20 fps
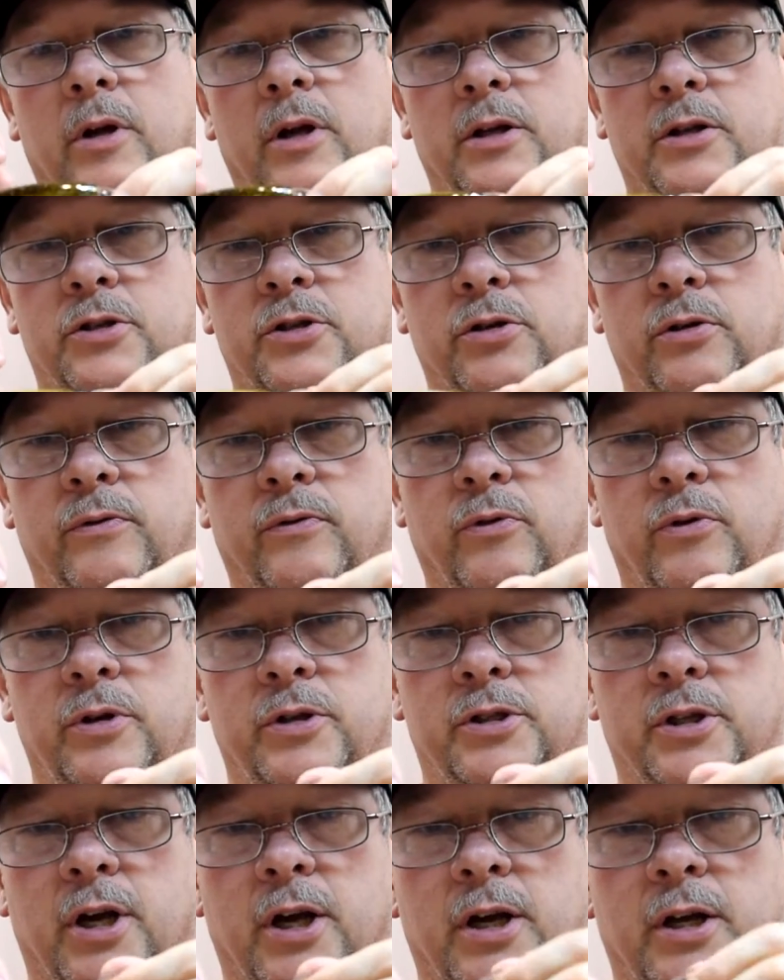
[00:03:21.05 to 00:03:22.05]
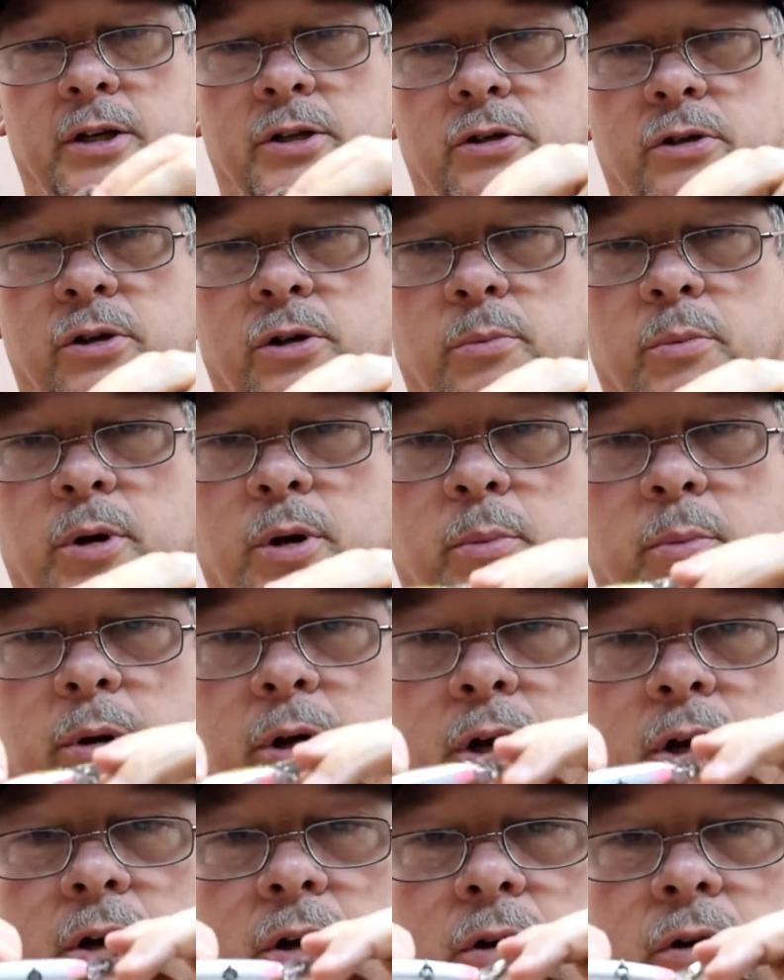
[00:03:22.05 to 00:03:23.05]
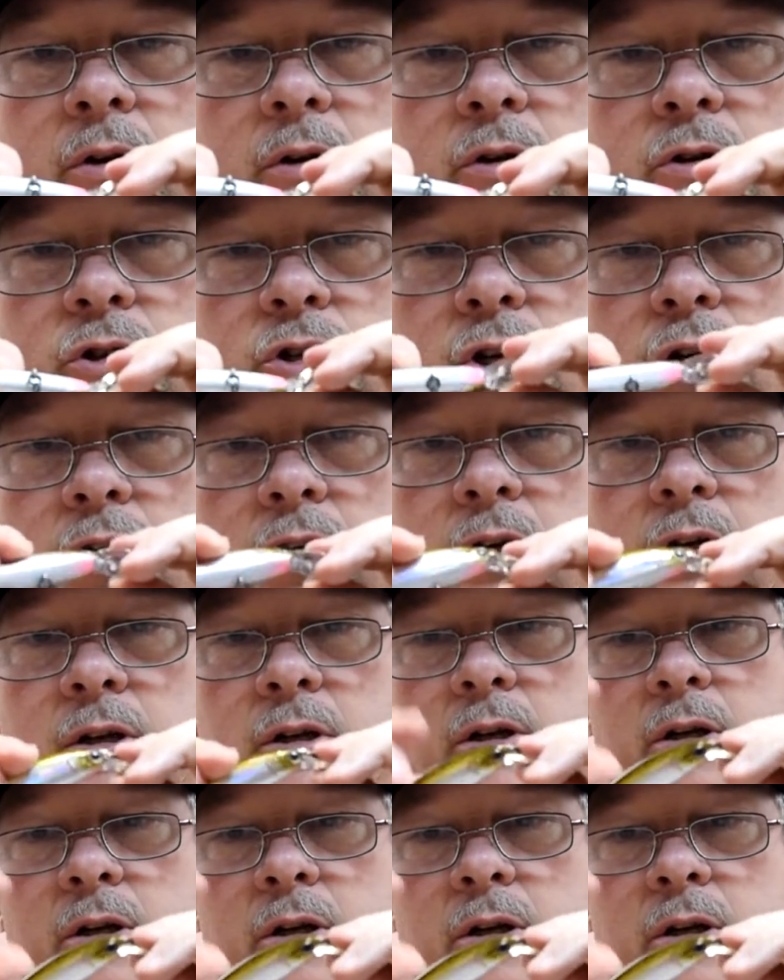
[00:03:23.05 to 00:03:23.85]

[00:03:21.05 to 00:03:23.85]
silvery sides, a little bit of pink under the chin,